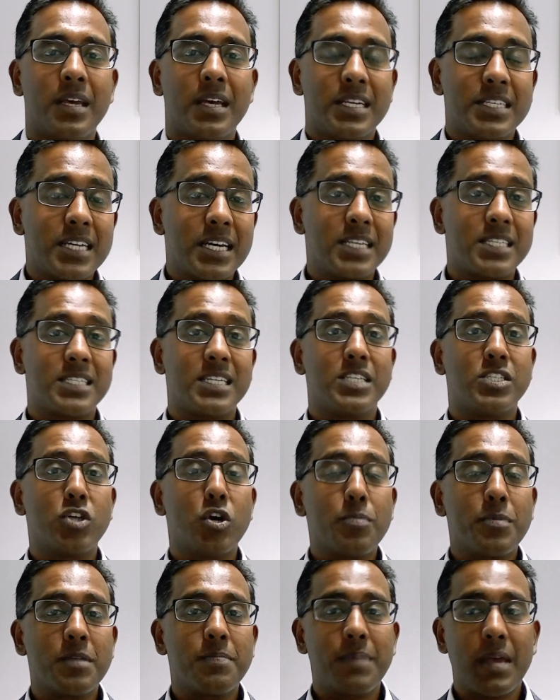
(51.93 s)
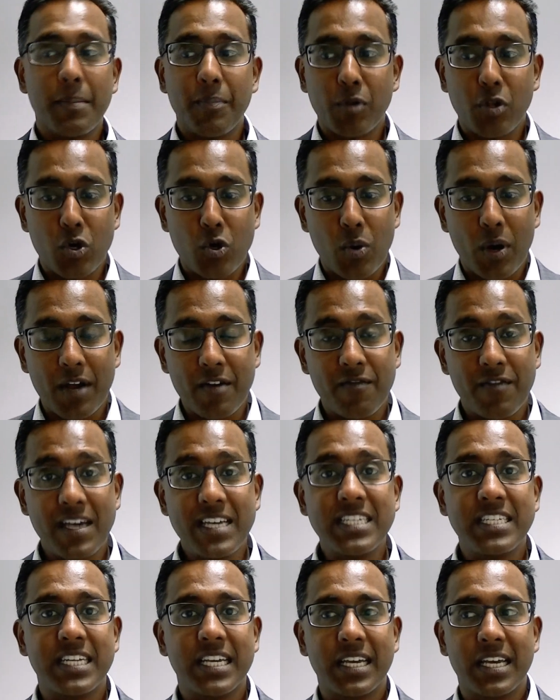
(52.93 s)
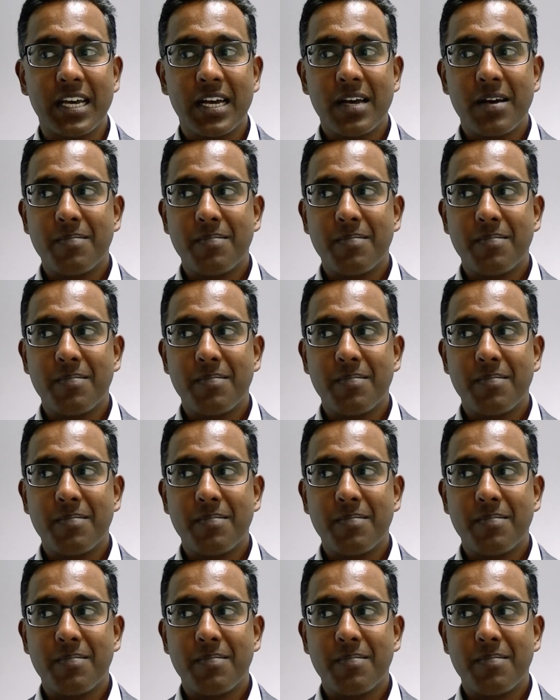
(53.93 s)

See, I see so many people who are investing